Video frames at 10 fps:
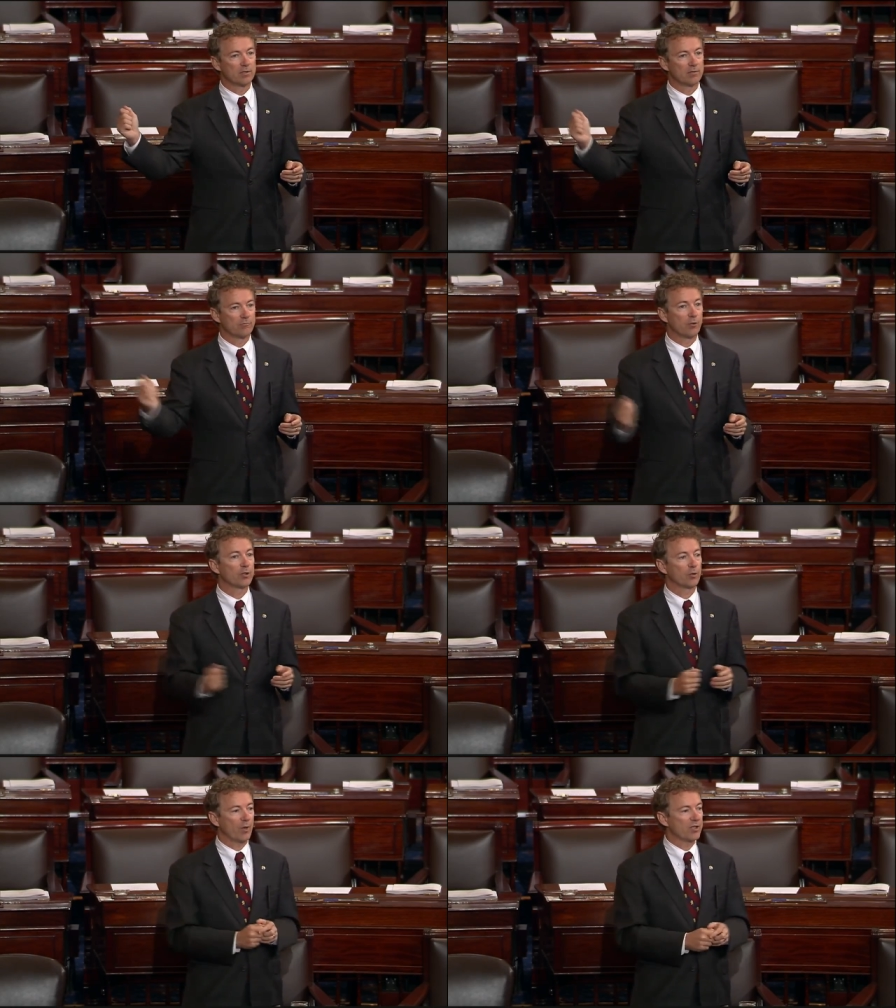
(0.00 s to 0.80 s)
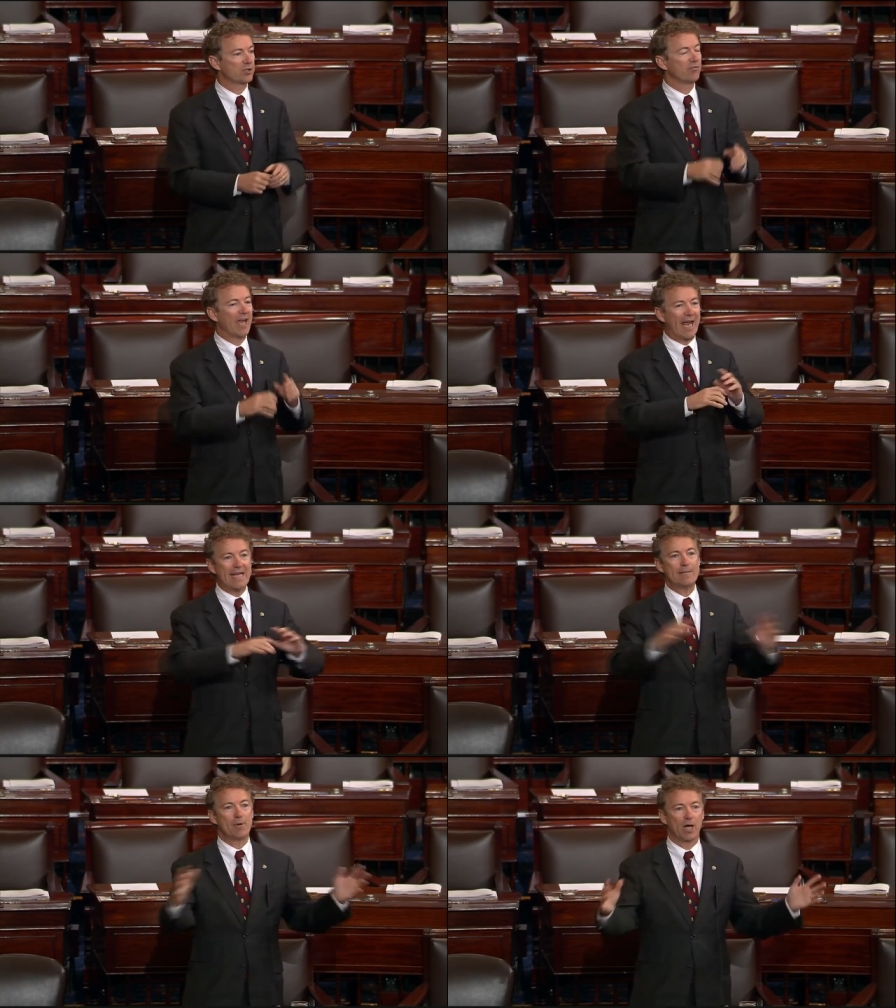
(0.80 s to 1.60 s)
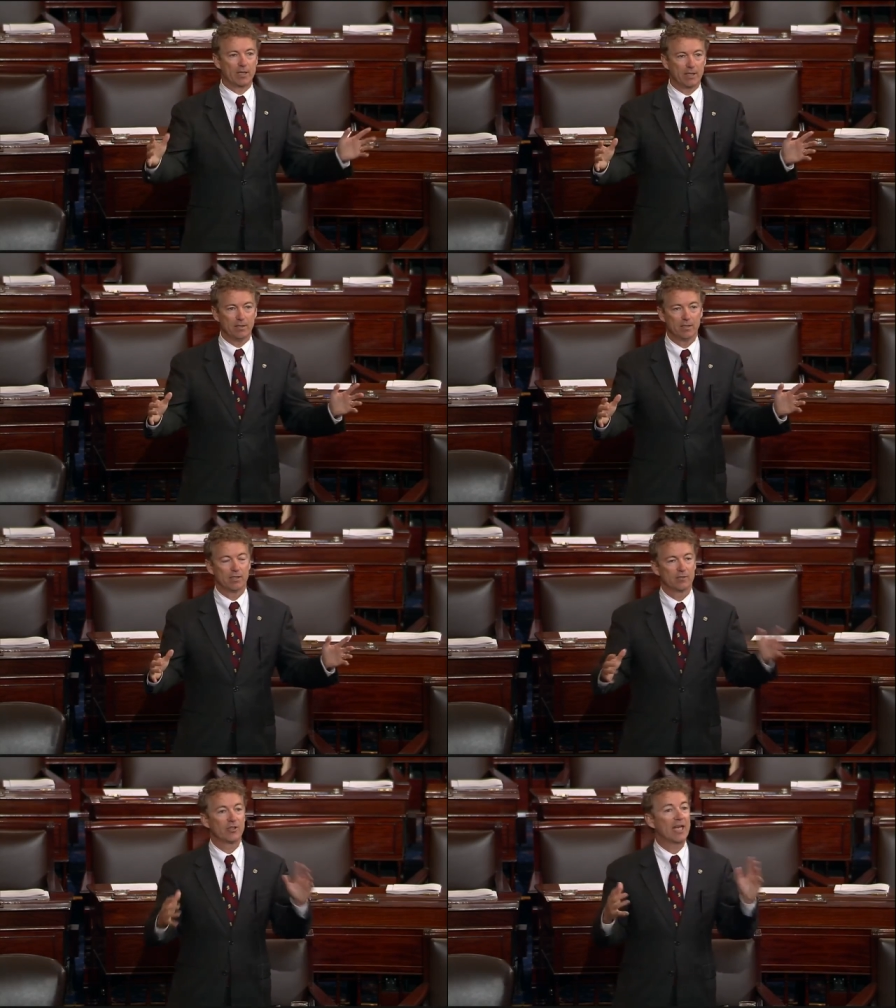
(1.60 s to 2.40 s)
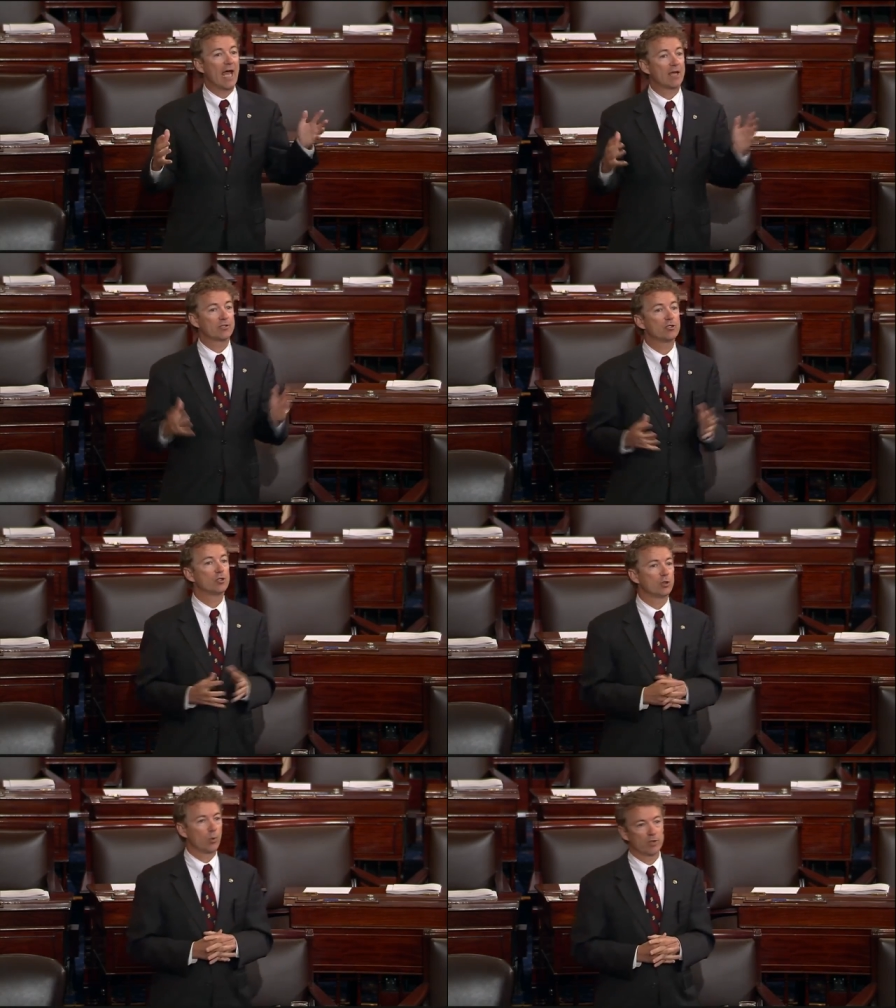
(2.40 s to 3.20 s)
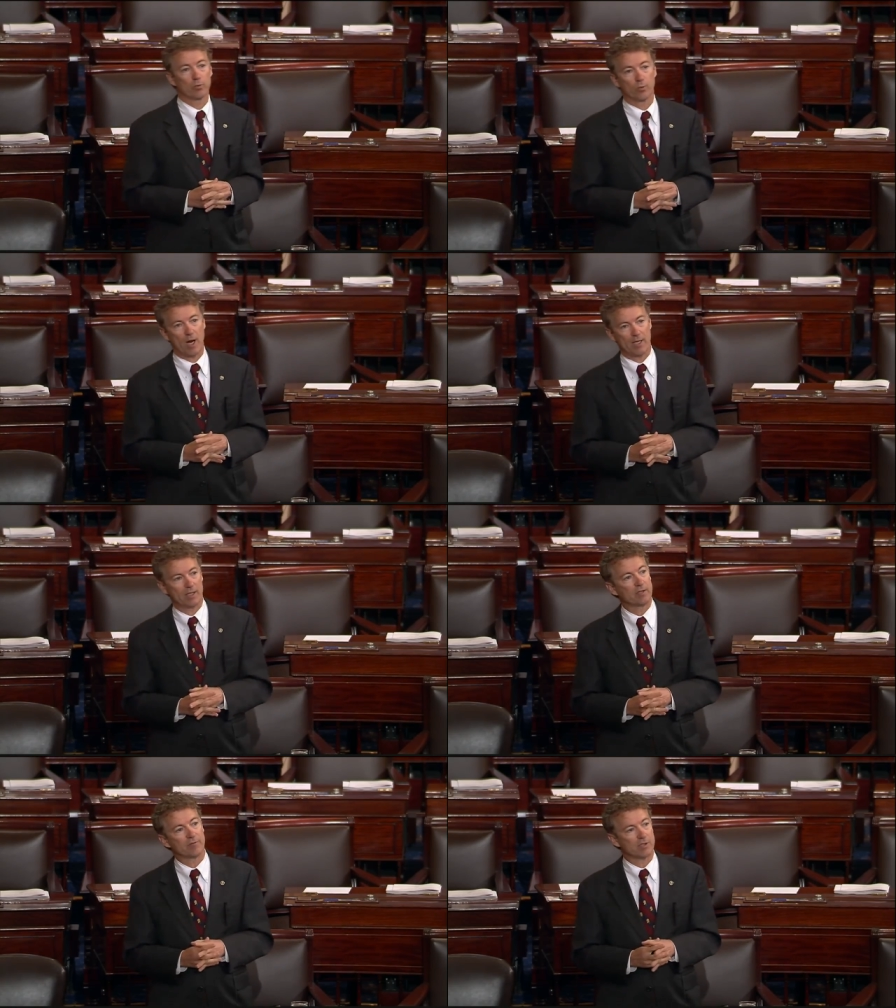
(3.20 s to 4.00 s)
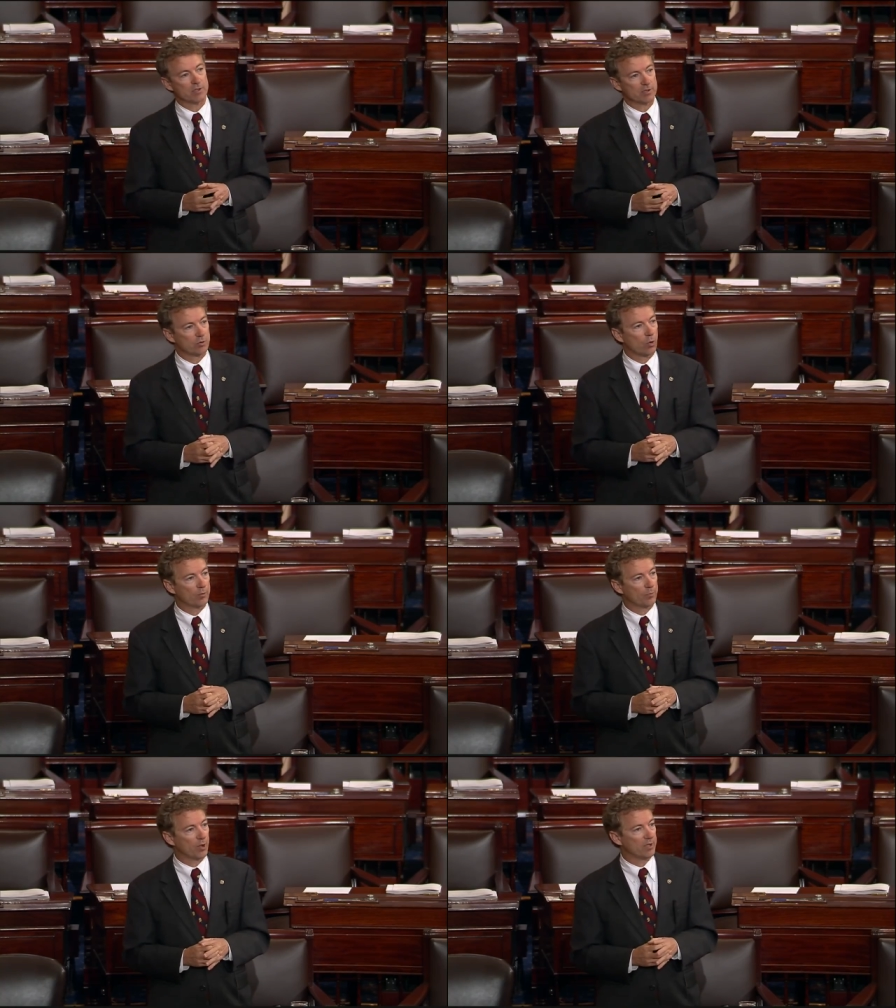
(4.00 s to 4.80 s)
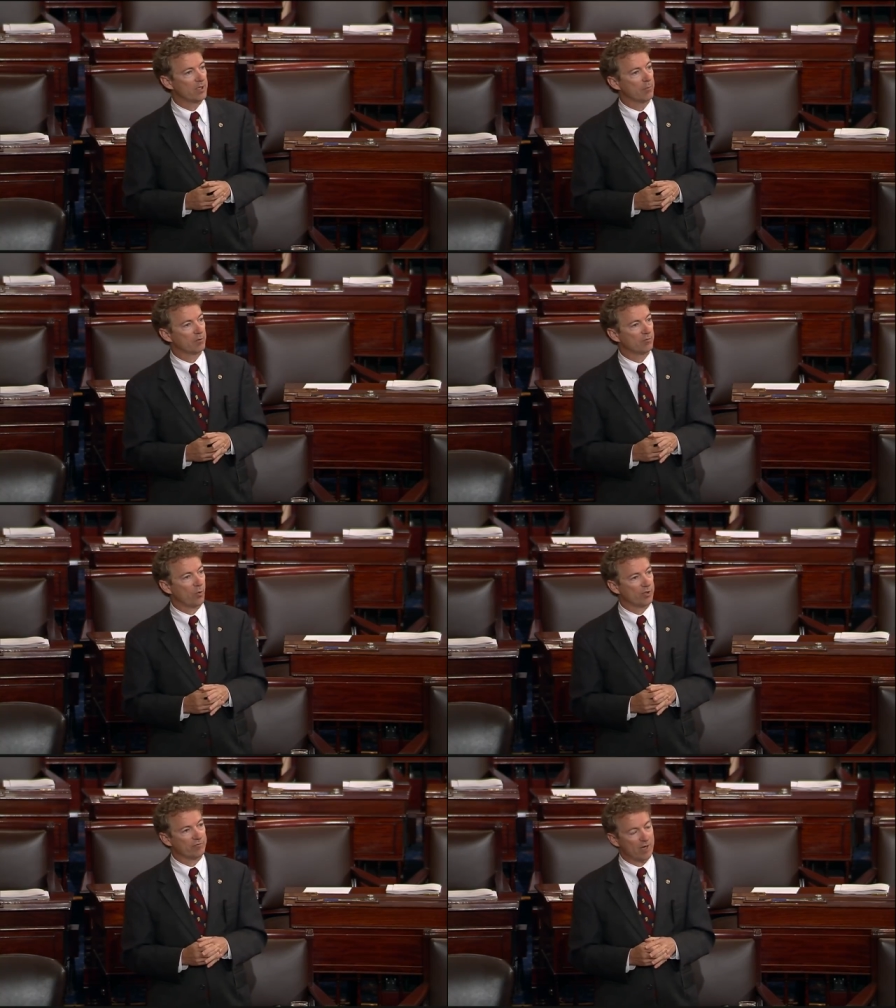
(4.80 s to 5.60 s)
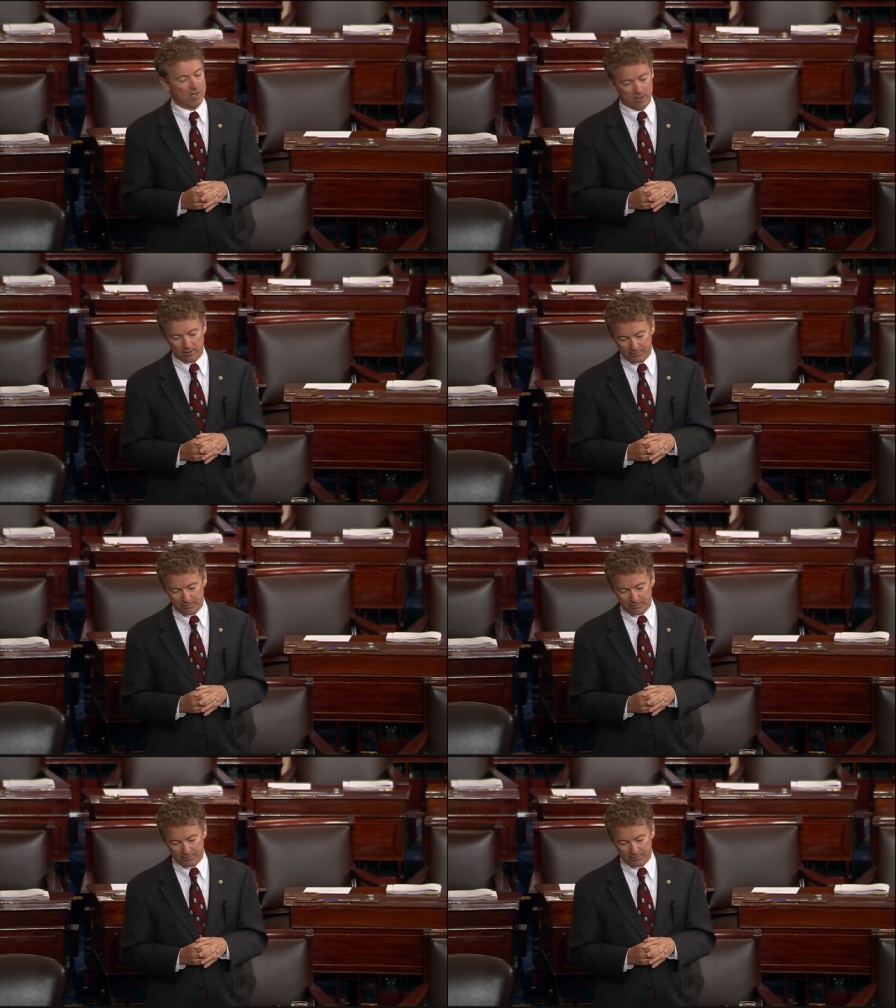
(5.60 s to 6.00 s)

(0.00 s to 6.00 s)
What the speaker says: for the arrest of anybody that had to do with the writing of this North Briton number 45.